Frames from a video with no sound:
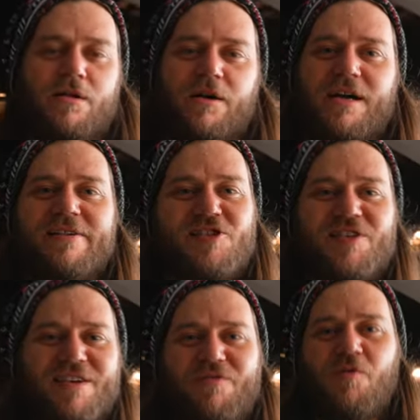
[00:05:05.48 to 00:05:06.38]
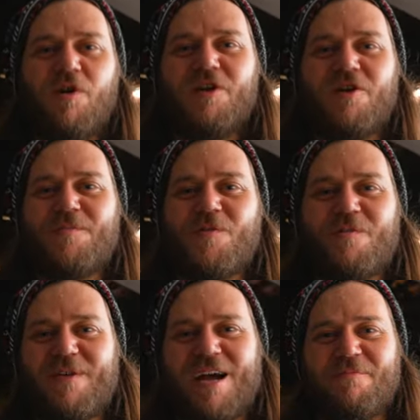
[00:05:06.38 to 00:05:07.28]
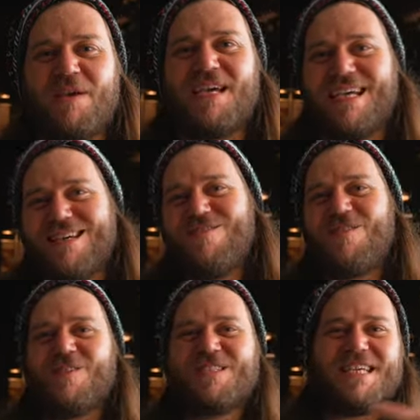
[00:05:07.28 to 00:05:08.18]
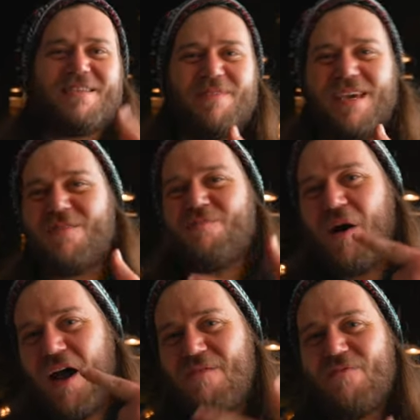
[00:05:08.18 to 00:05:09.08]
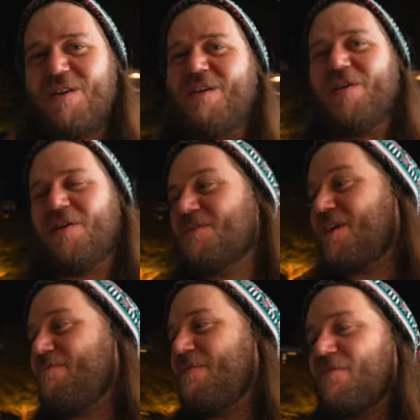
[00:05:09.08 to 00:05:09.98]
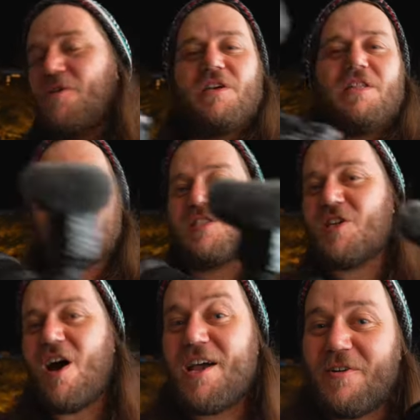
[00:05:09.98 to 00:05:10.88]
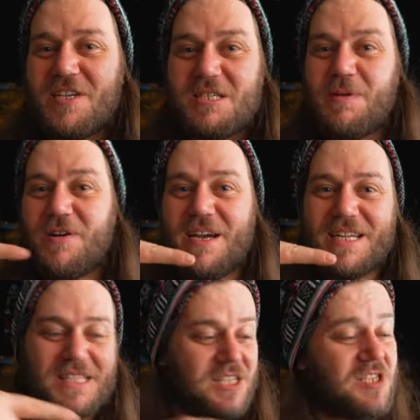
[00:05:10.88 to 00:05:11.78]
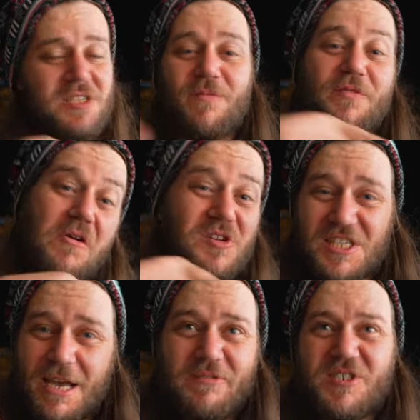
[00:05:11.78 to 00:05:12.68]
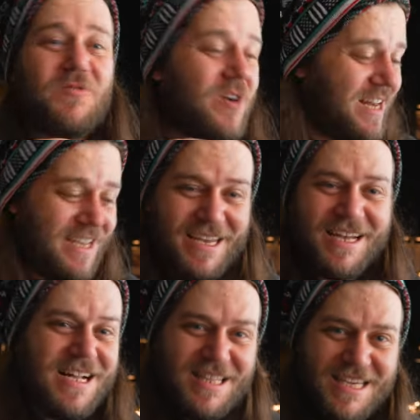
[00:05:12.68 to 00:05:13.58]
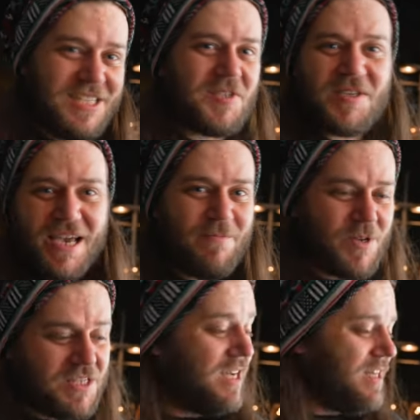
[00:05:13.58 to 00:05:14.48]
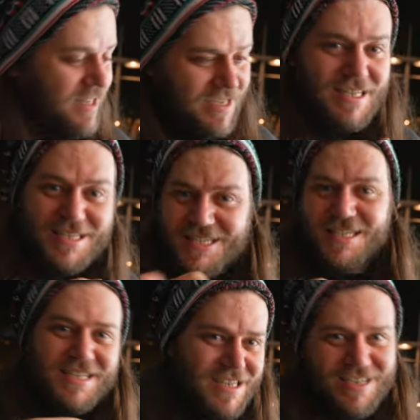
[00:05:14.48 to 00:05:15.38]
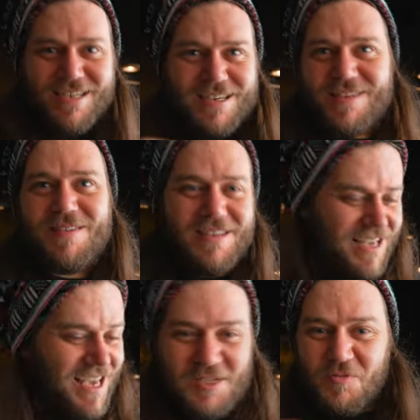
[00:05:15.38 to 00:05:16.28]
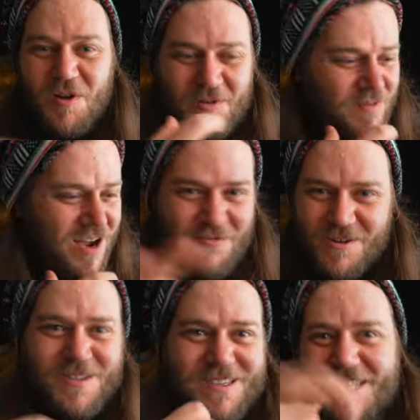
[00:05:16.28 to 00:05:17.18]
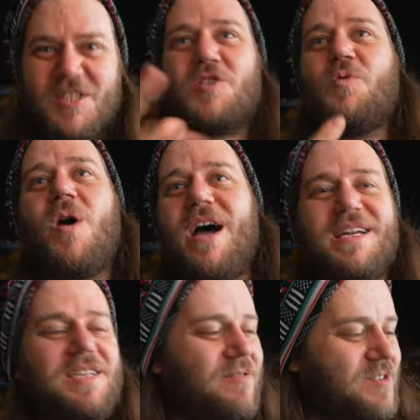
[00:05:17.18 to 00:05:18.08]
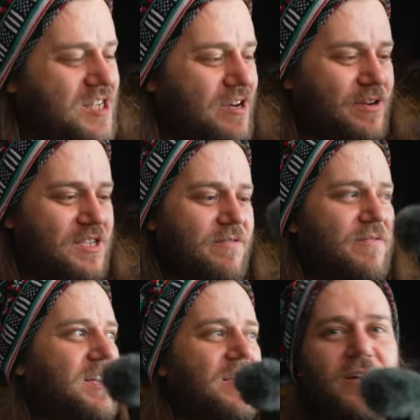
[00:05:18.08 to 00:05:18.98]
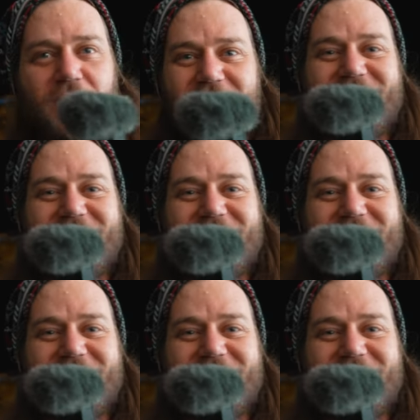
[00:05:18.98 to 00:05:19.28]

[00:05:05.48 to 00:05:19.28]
guys, if you want to know more about me, you can see me on my video, because I've been vlogging this entire experience. This is some vlogception right here. These two cameras, look at this. His world, my world, intertwined in a series of video.